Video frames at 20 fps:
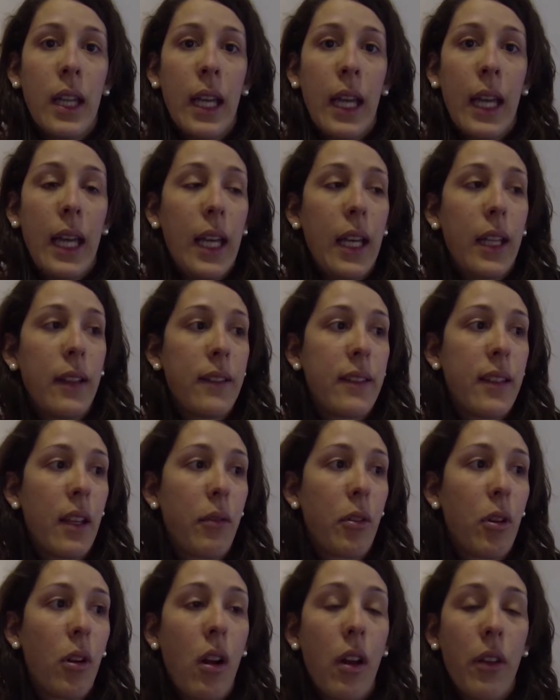and
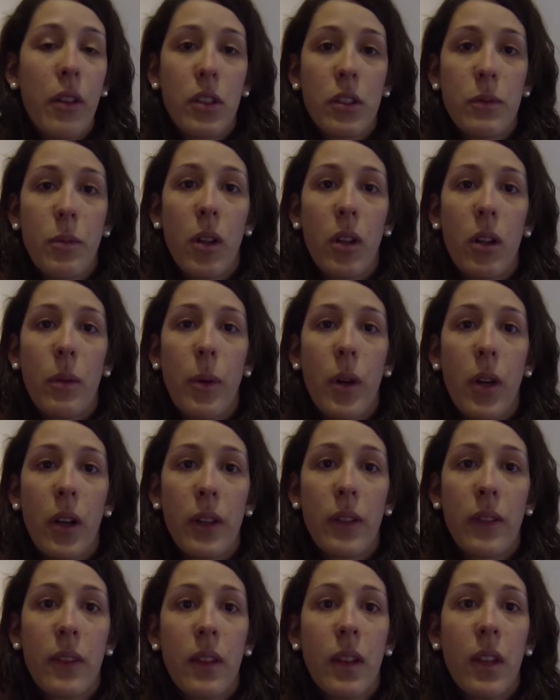several other smaller
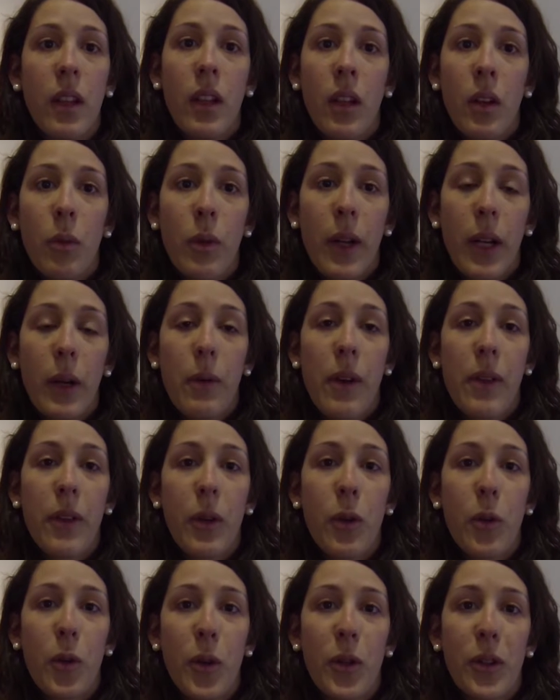parks right around the
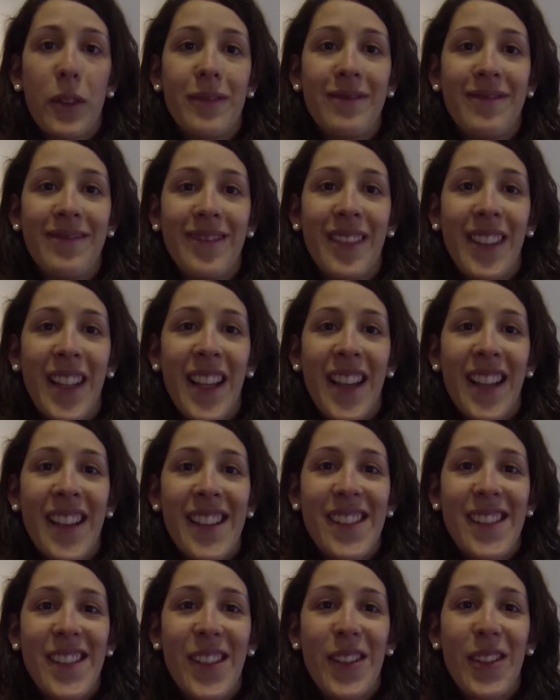corner.
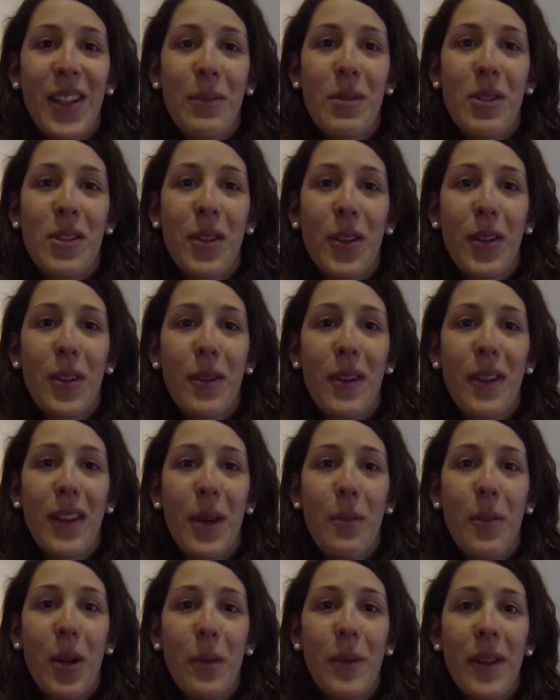So let me show you around the
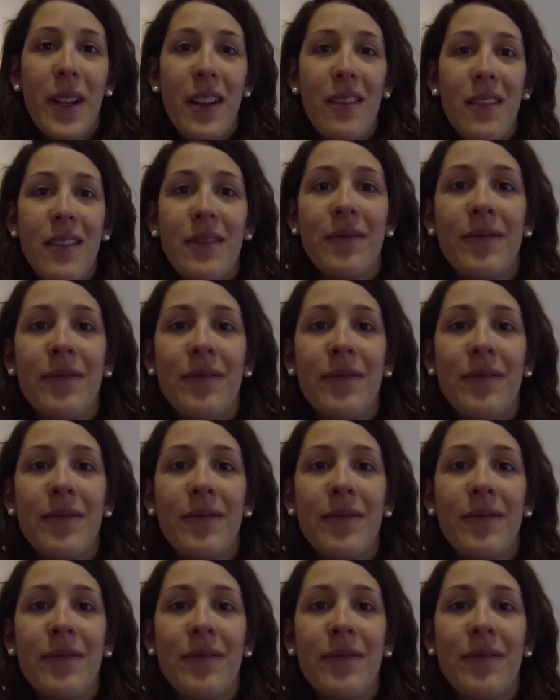apartment now.